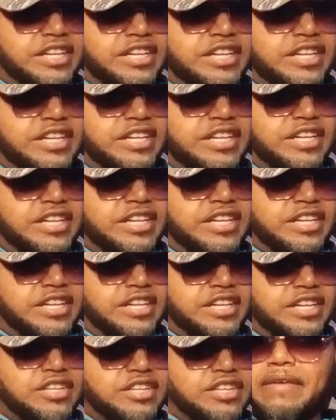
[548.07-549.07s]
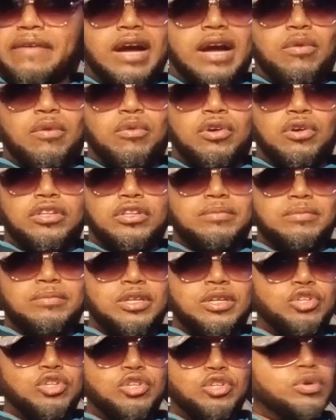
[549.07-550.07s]
everything the way I want them to do
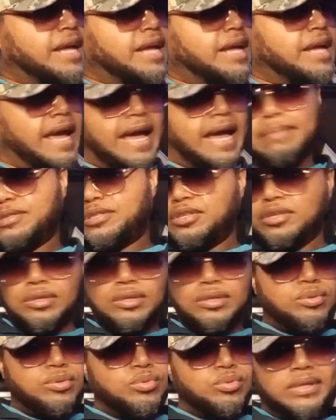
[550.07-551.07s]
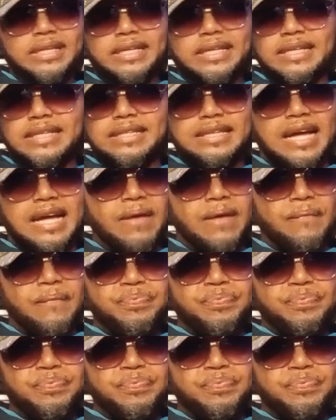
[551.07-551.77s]
it? Absolutely not.